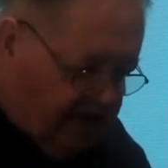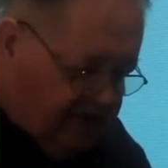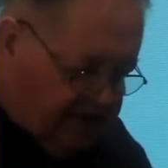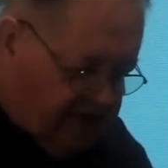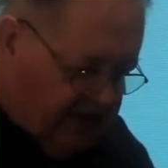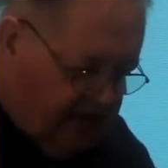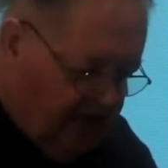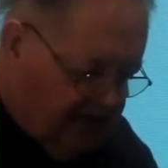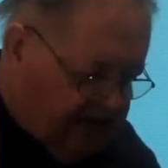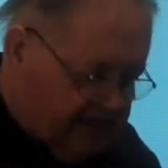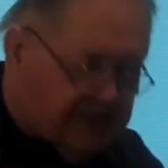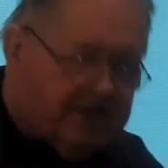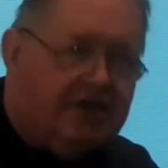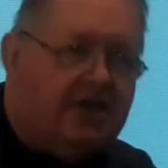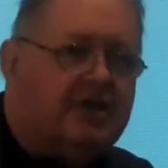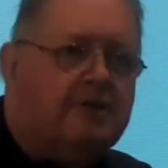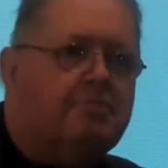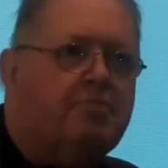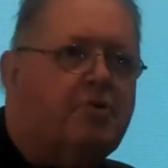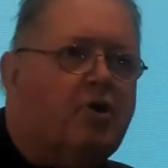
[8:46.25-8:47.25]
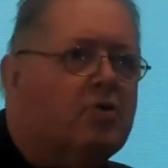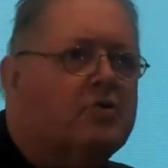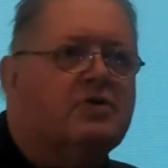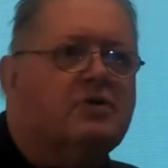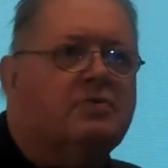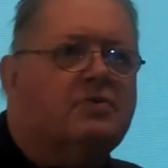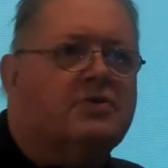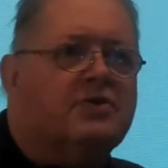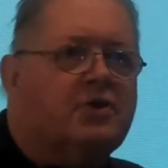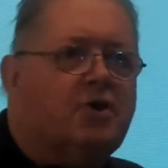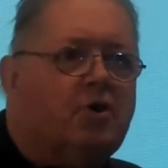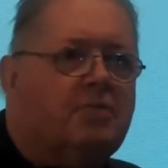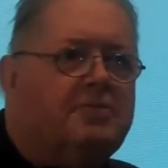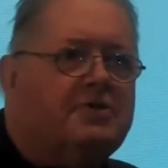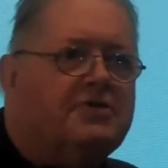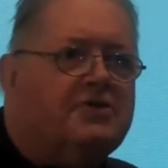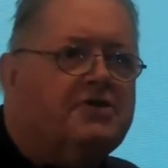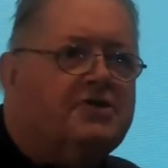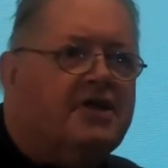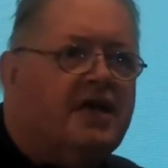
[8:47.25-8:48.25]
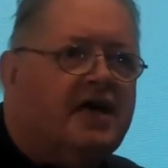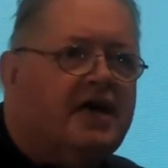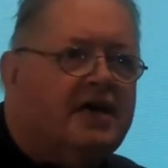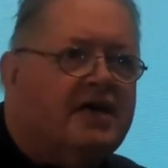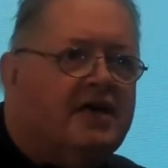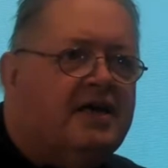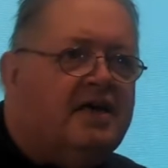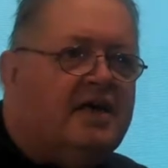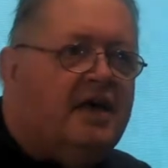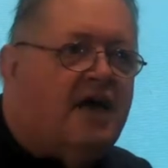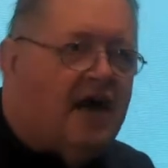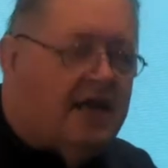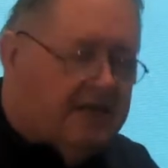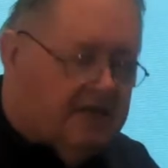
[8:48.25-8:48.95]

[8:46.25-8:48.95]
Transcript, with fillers: Xenakis had broken with Corbusier